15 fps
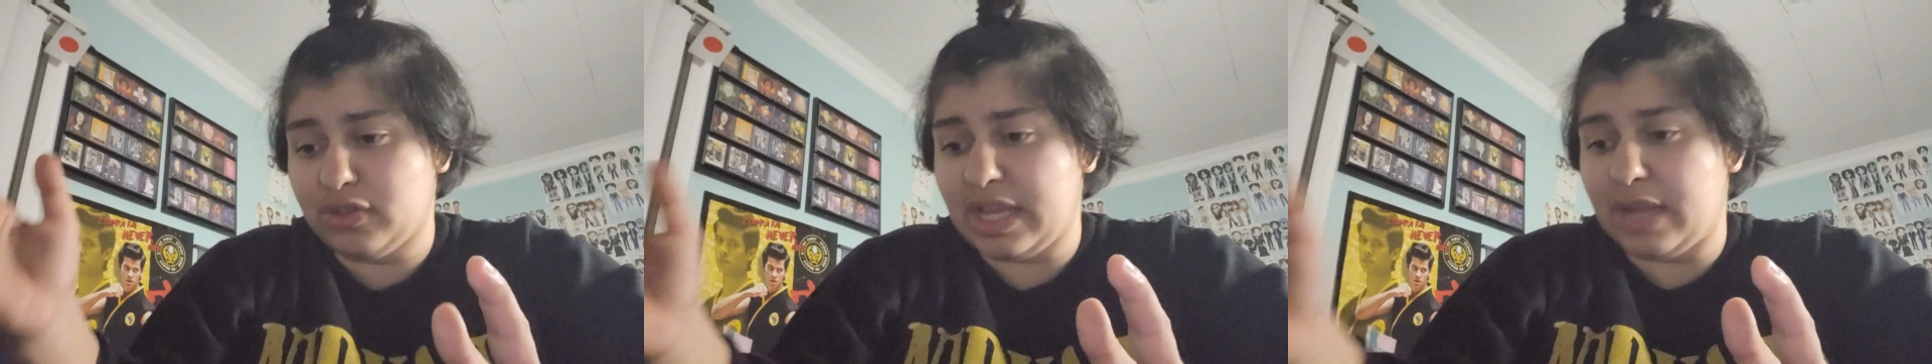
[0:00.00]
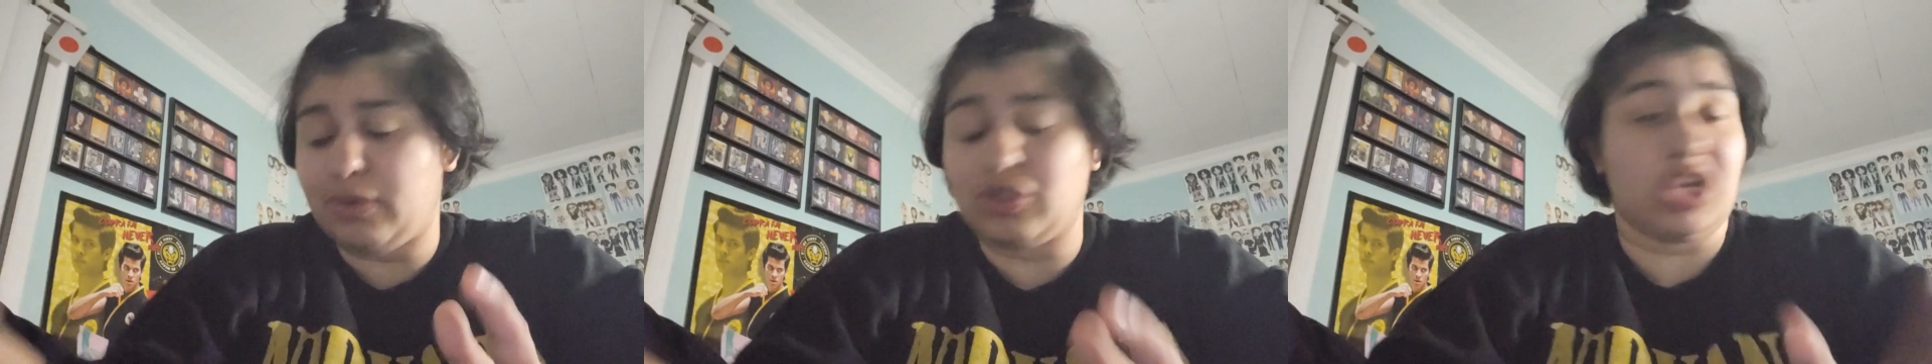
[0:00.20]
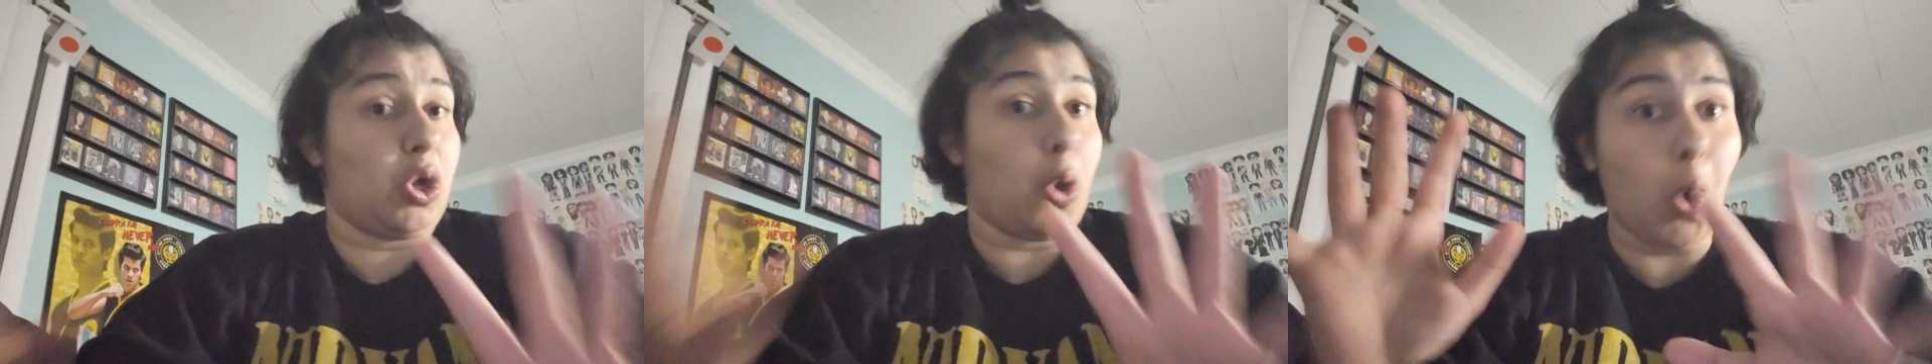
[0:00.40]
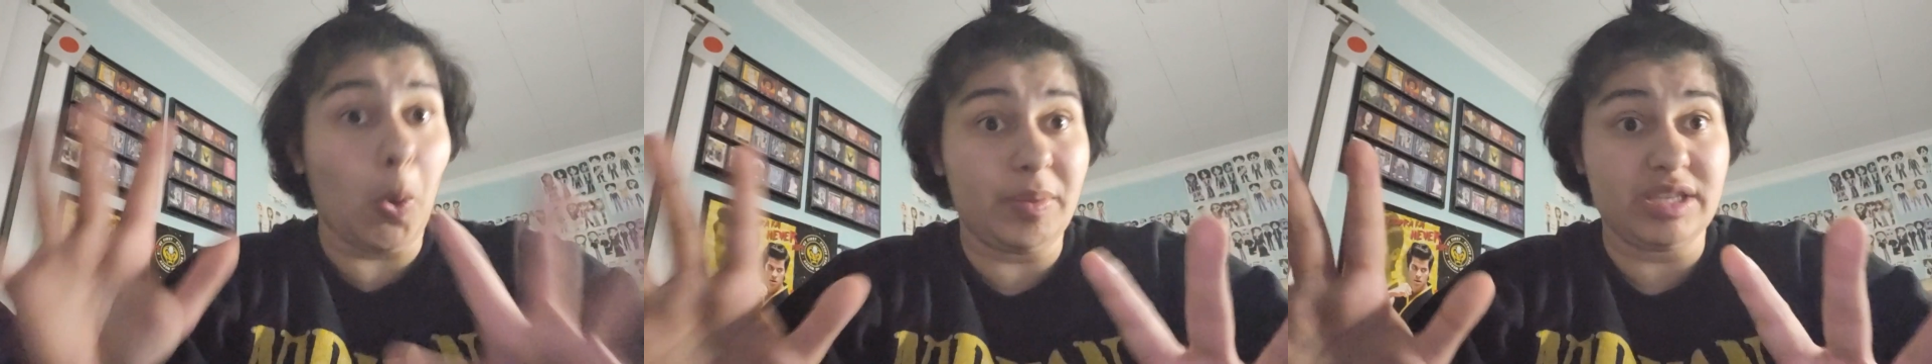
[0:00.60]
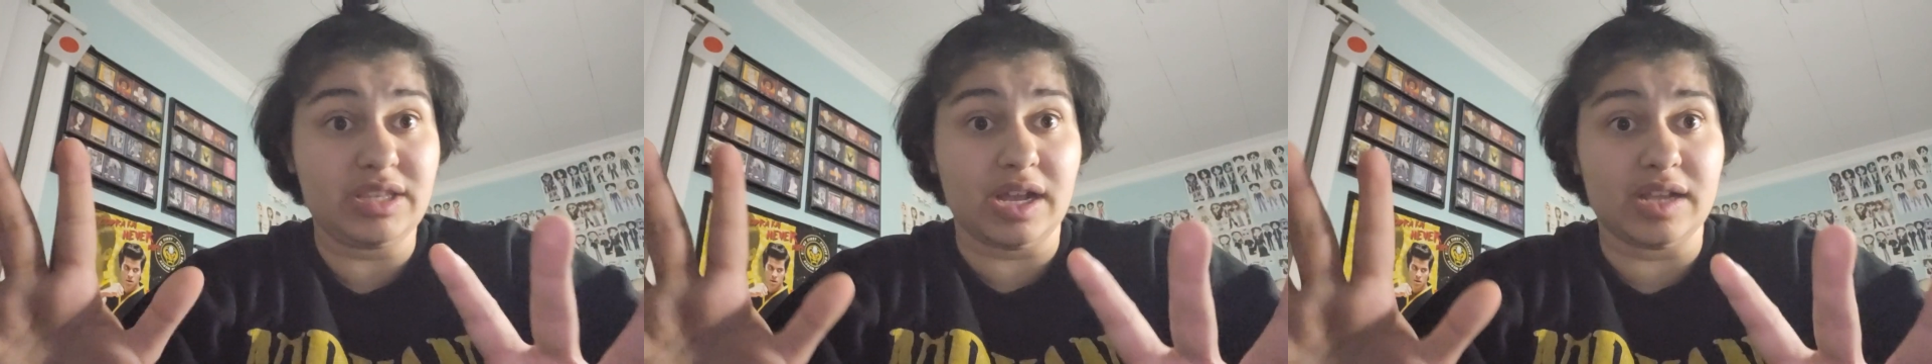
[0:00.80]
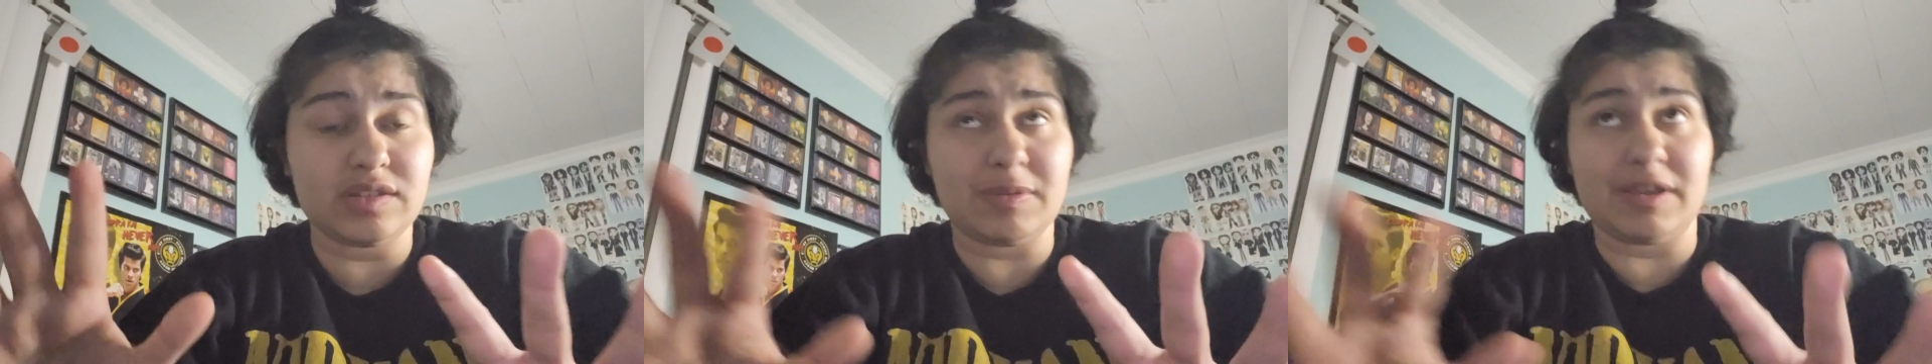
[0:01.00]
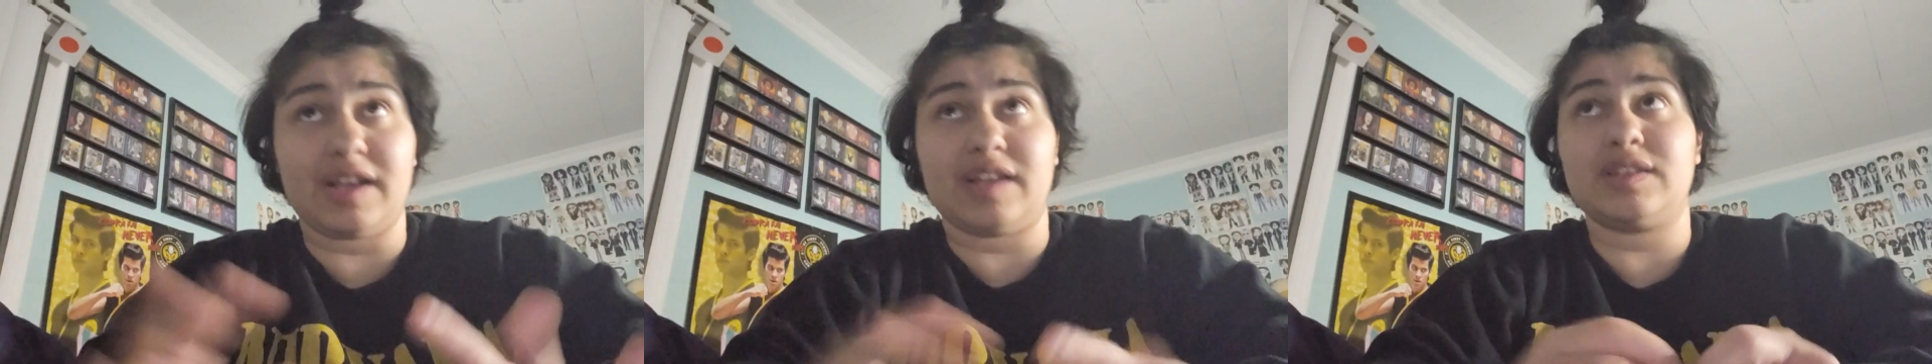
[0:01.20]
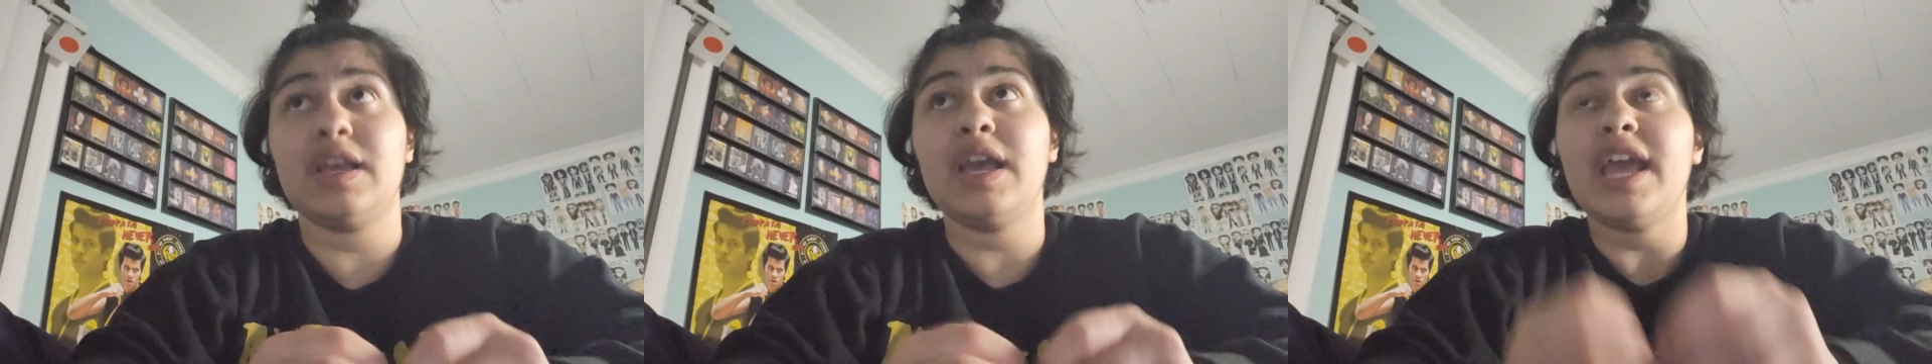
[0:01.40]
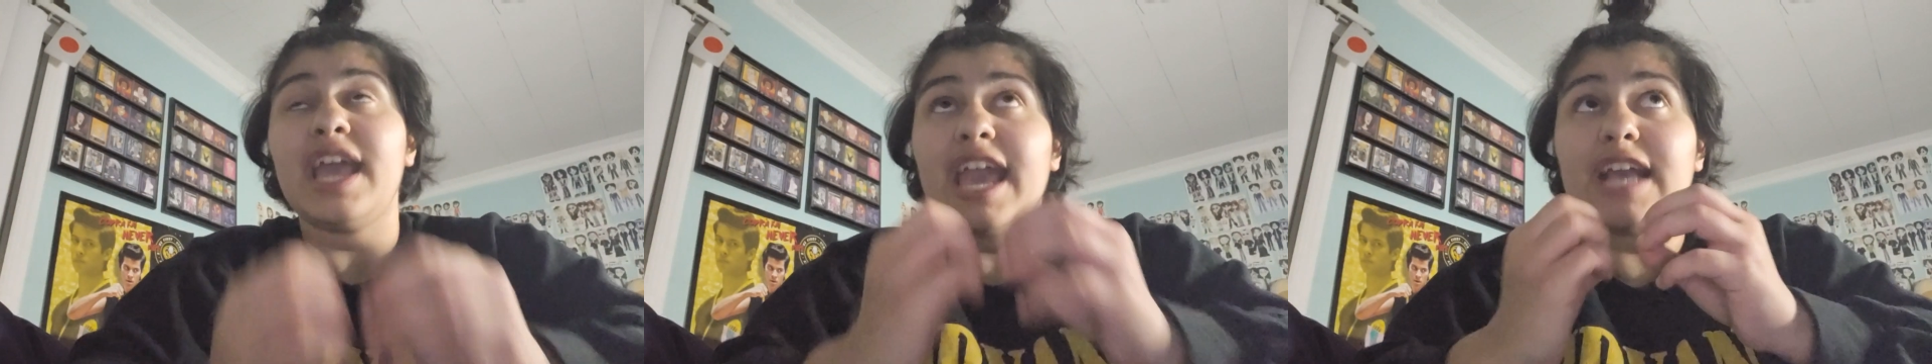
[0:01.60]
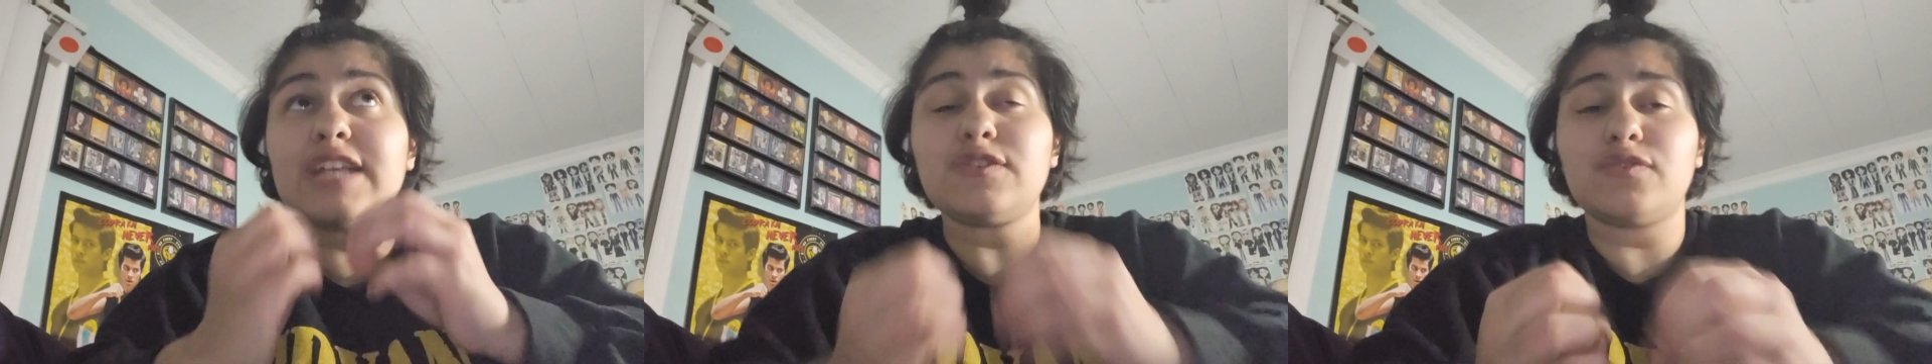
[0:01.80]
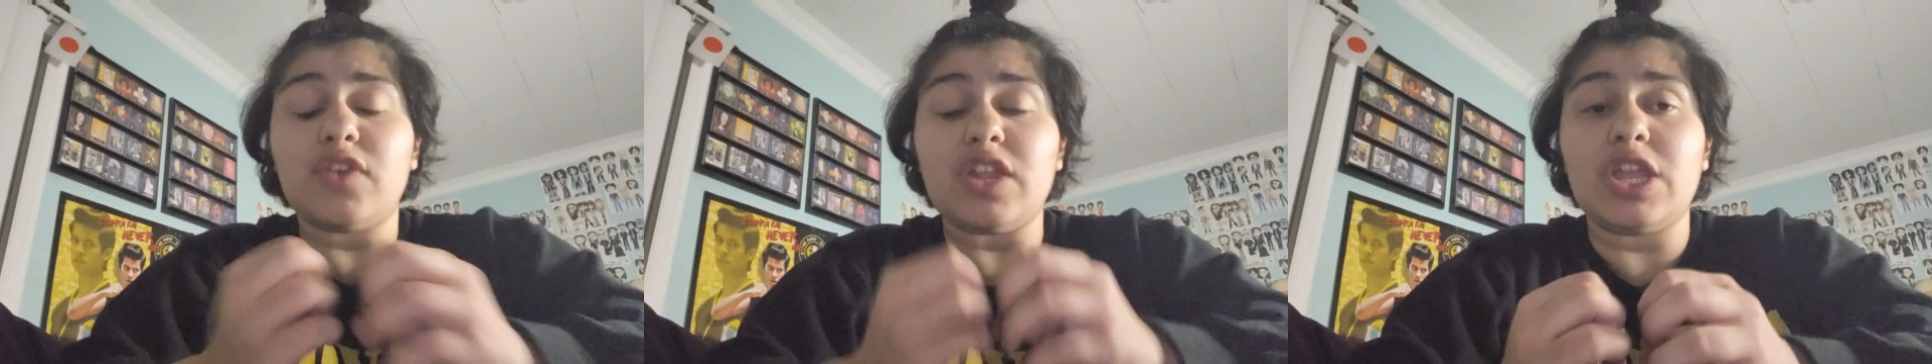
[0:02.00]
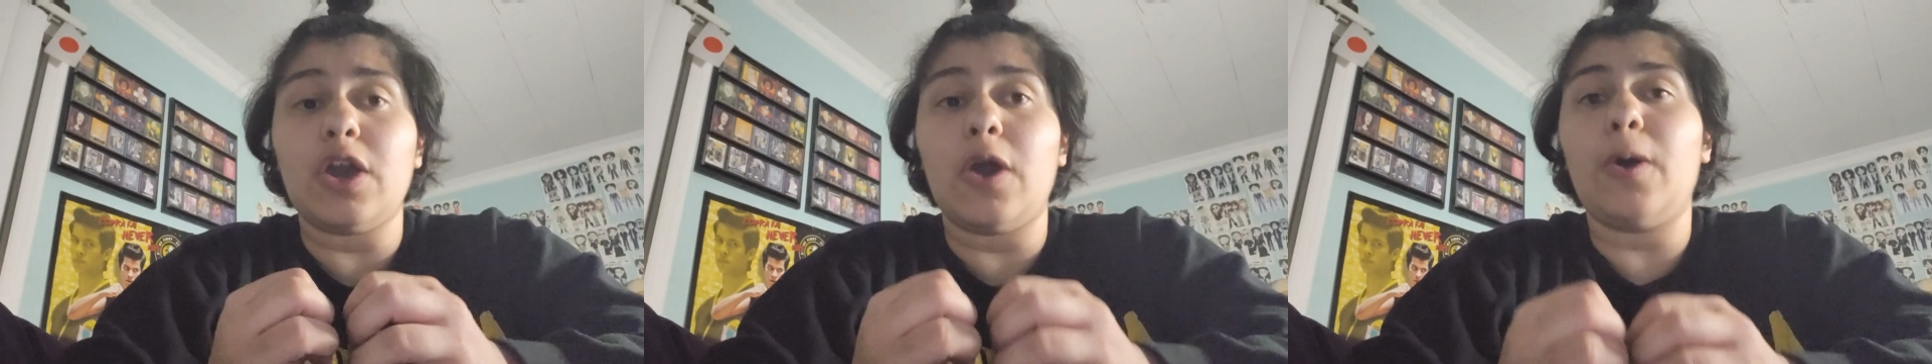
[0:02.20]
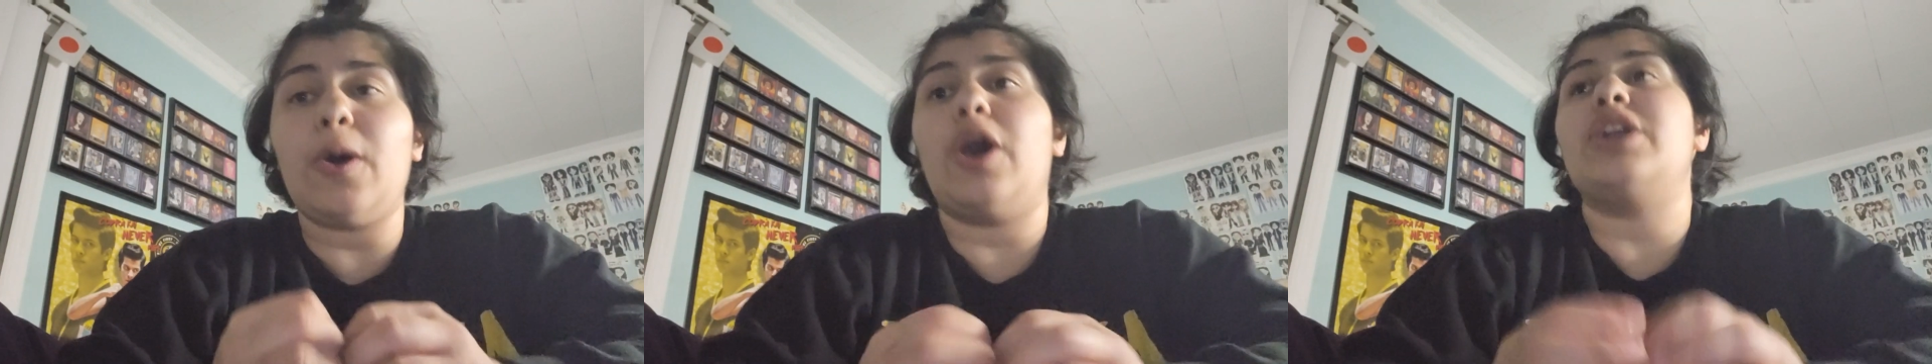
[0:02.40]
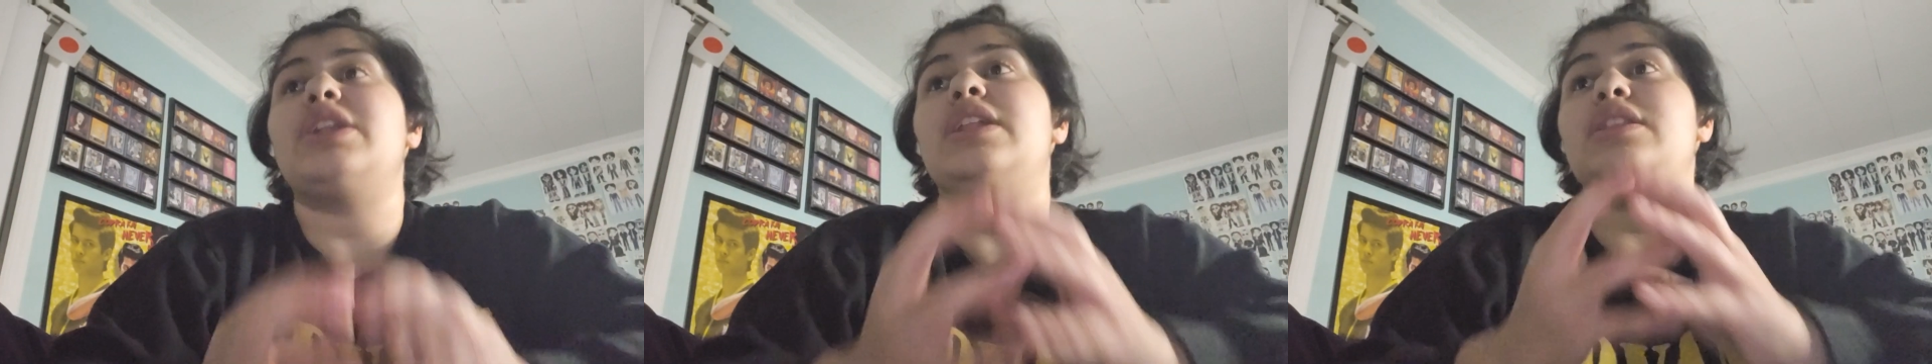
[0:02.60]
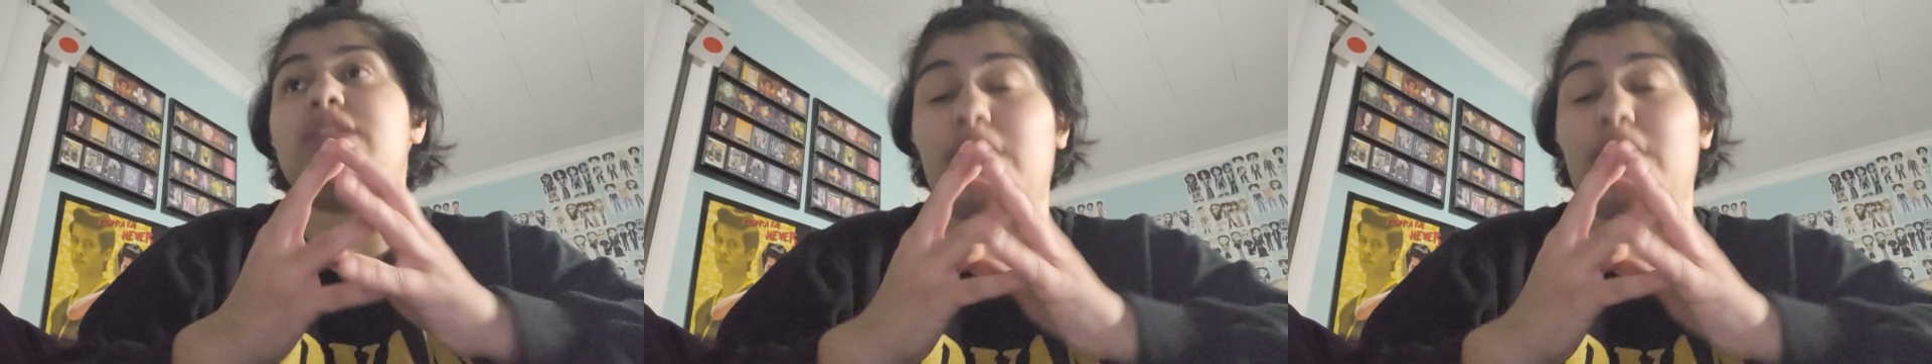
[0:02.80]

Dead, which I hope he does, because his video on